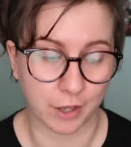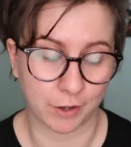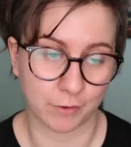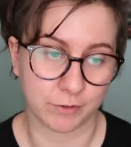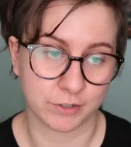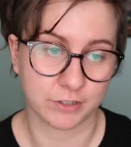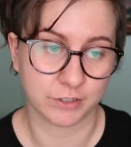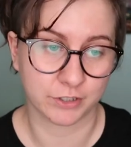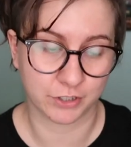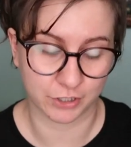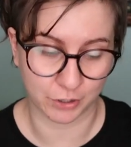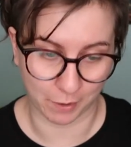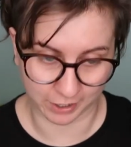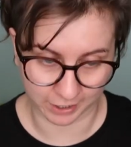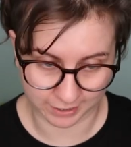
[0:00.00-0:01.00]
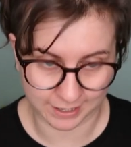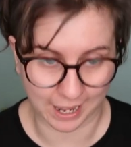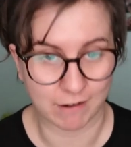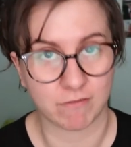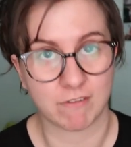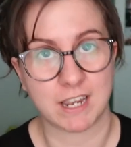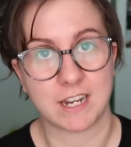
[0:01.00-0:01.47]
those so I could
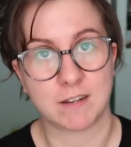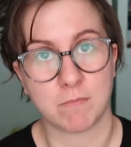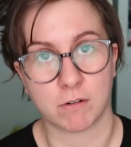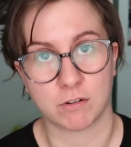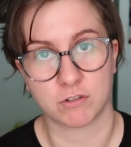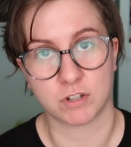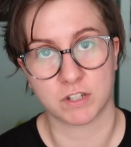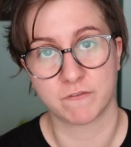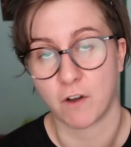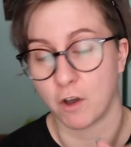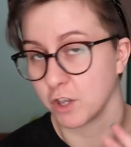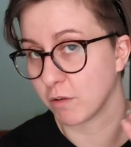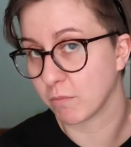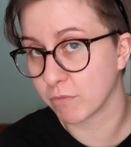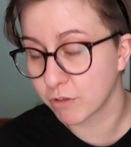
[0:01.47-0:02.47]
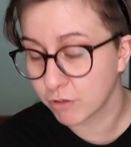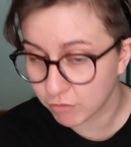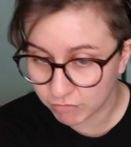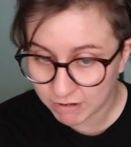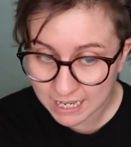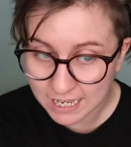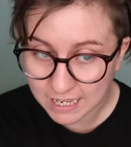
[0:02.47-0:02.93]
then read Monstrous Volume
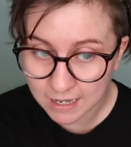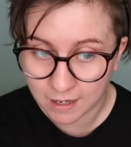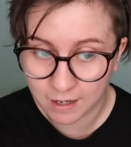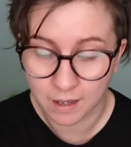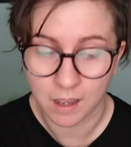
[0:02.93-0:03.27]
3,